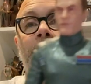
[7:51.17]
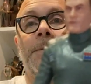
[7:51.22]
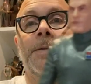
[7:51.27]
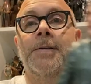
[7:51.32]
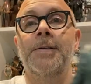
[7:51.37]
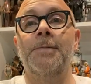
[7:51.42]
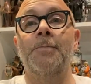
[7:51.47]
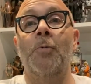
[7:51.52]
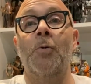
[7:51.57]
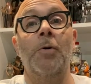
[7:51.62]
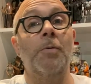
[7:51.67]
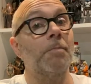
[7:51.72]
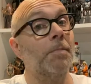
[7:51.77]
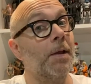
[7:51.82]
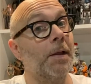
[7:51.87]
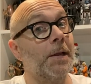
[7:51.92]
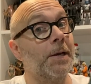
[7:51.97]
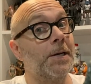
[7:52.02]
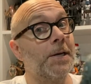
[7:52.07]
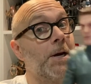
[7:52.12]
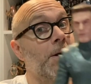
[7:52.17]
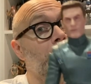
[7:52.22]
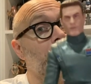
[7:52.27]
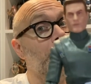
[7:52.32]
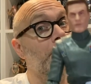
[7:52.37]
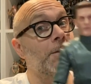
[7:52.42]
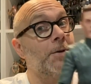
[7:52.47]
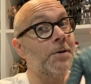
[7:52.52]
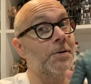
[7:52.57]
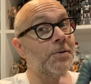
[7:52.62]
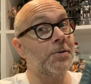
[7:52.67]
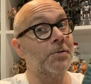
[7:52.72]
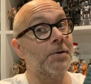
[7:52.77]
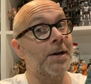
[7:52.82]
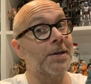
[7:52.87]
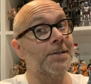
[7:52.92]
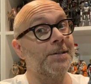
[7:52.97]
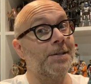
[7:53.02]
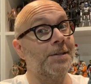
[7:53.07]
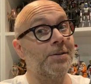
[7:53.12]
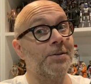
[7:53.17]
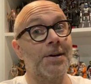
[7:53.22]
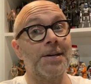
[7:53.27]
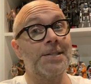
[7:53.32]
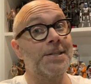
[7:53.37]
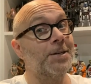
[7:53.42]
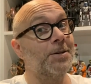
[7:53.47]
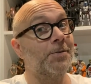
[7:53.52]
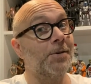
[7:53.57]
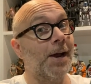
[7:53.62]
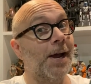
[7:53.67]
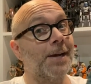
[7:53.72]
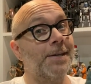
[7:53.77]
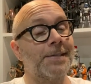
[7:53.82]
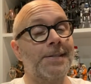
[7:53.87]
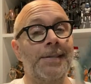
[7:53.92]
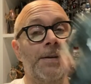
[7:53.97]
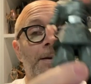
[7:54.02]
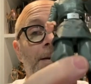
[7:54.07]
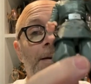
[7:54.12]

some more military in their dress, dressy dress,